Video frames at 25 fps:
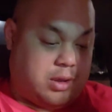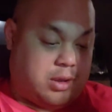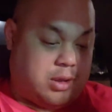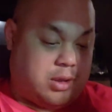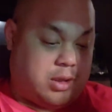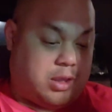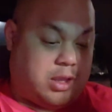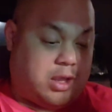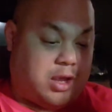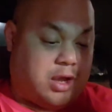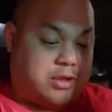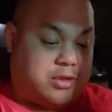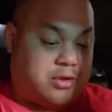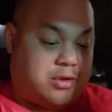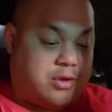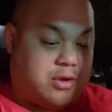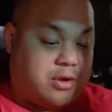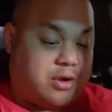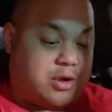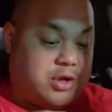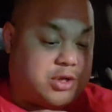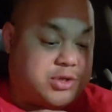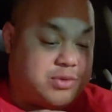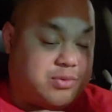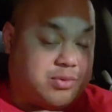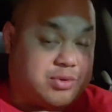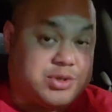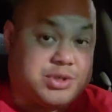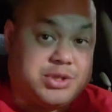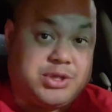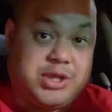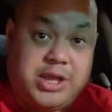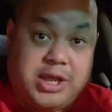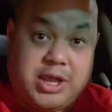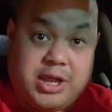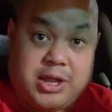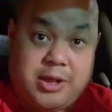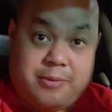the other girls will
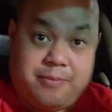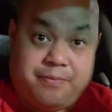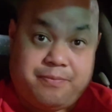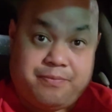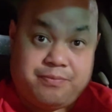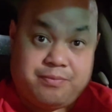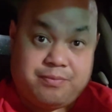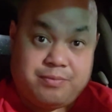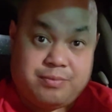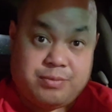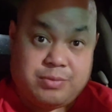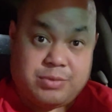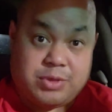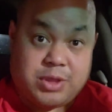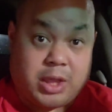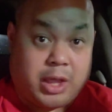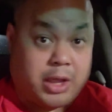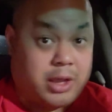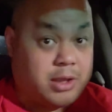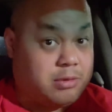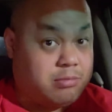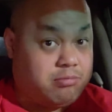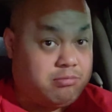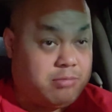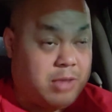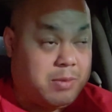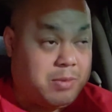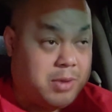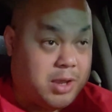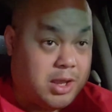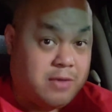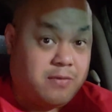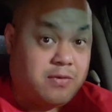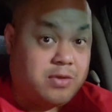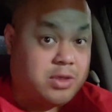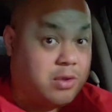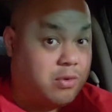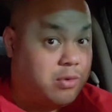see it, like maybe
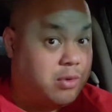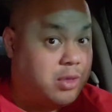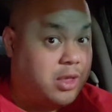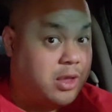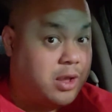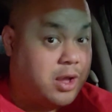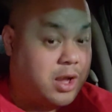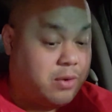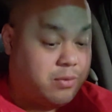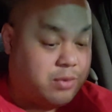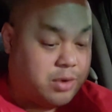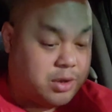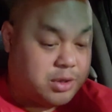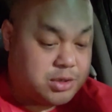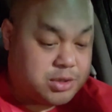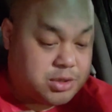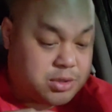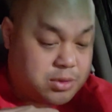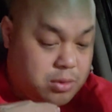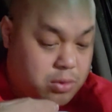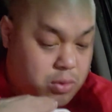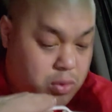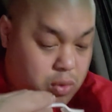even the really hot ones,